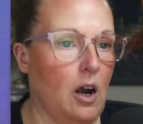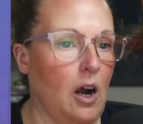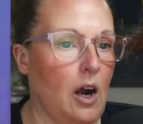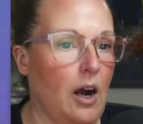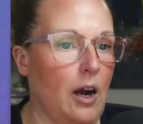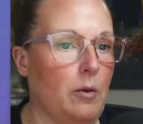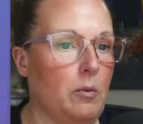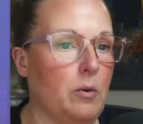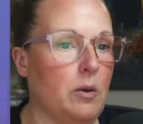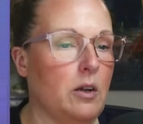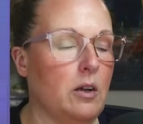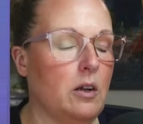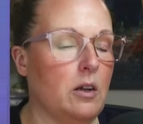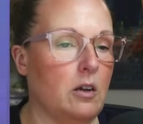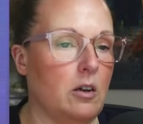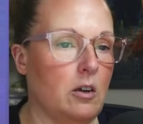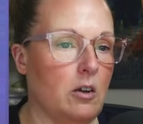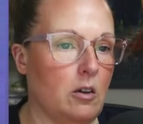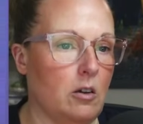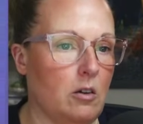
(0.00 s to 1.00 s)
I would,
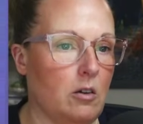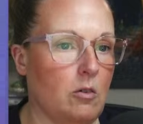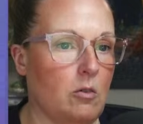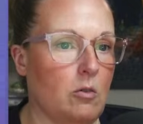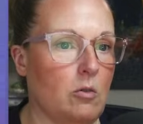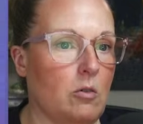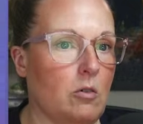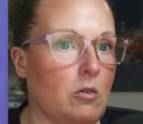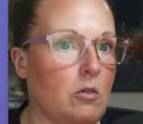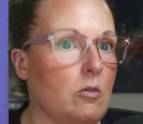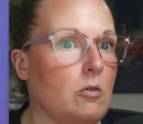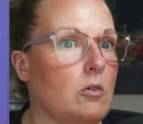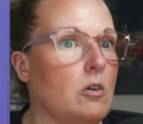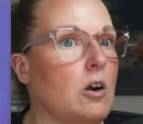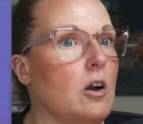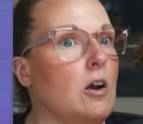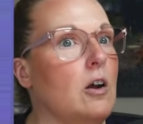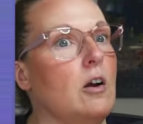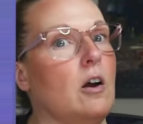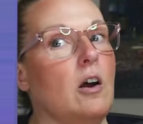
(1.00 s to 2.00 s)

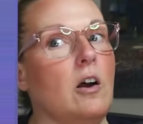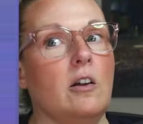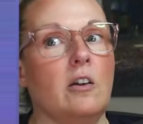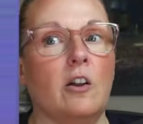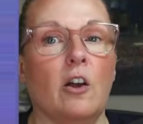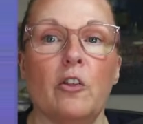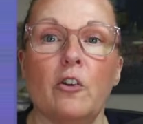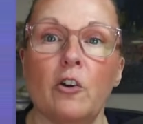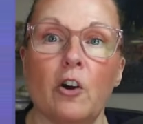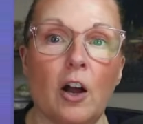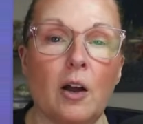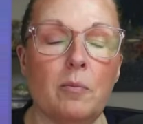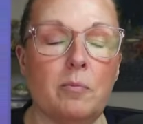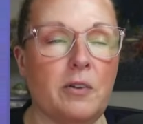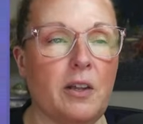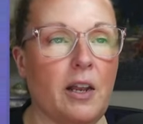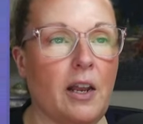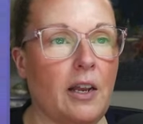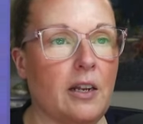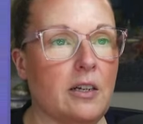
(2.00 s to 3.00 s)
another
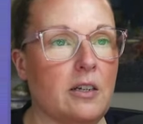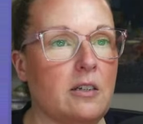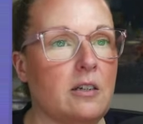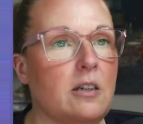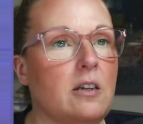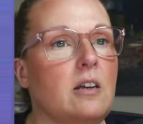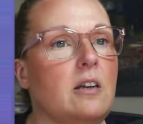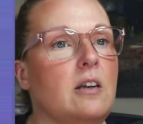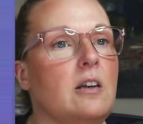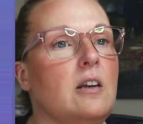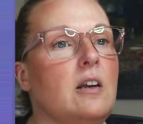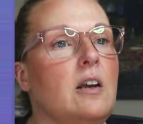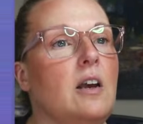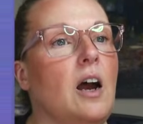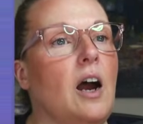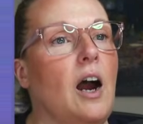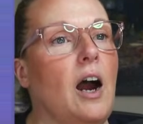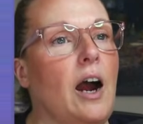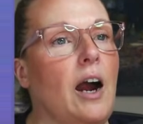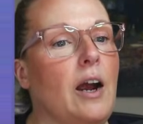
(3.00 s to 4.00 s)
update.
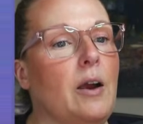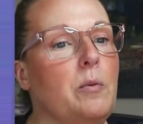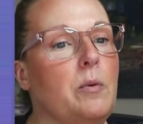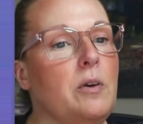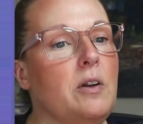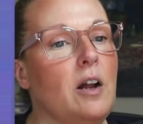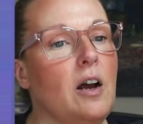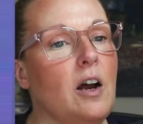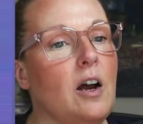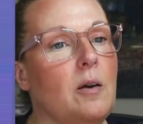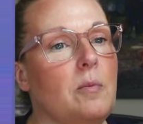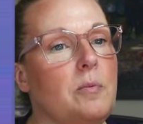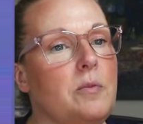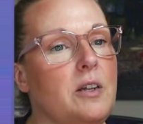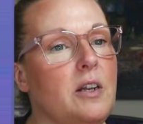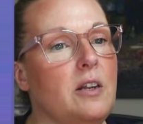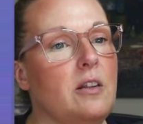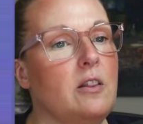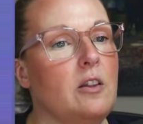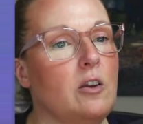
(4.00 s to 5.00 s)
I would
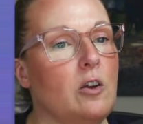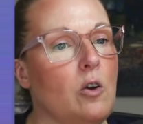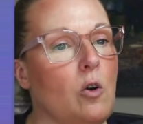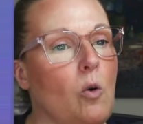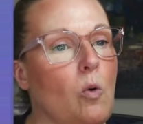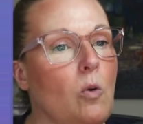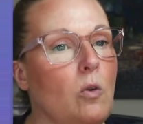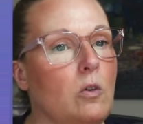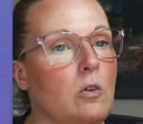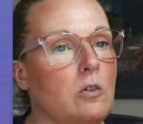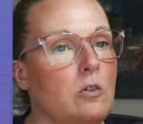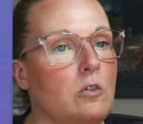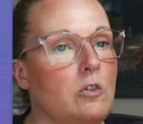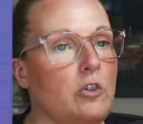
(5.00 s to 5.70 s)
update the goal